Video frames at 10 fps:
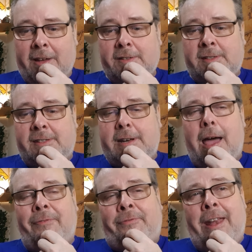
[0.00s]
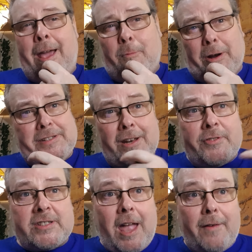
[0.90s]
staff network. It's
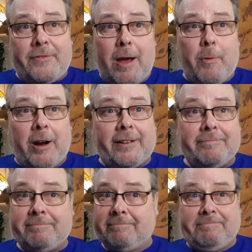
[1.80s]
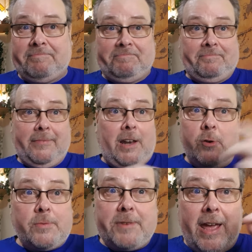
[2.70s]
another staff network.
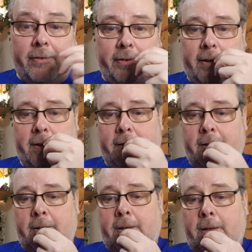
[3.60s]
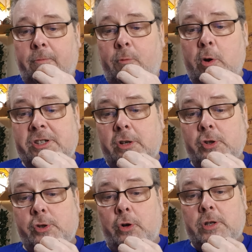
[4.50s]
Close them down. Voice
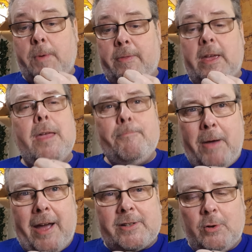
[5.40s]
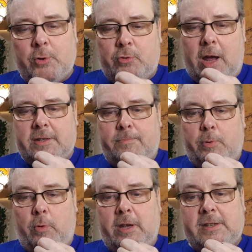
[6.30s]
concerns about the impact on trans
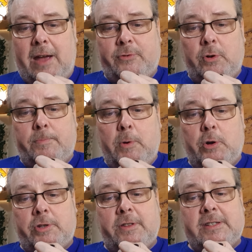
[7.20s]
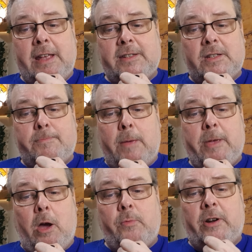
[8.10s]
employees after it emerged that the census may
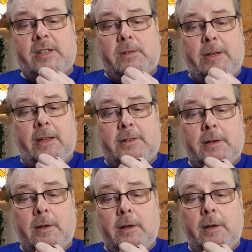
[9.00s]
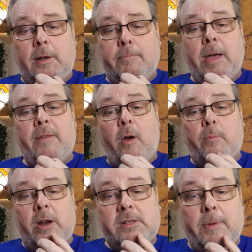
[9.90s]
have overestimated
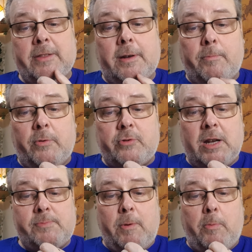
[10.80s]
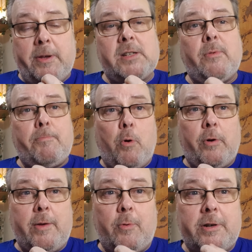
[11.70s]
the number of trans people because of a
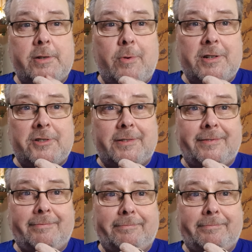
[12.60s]
poorly worded question.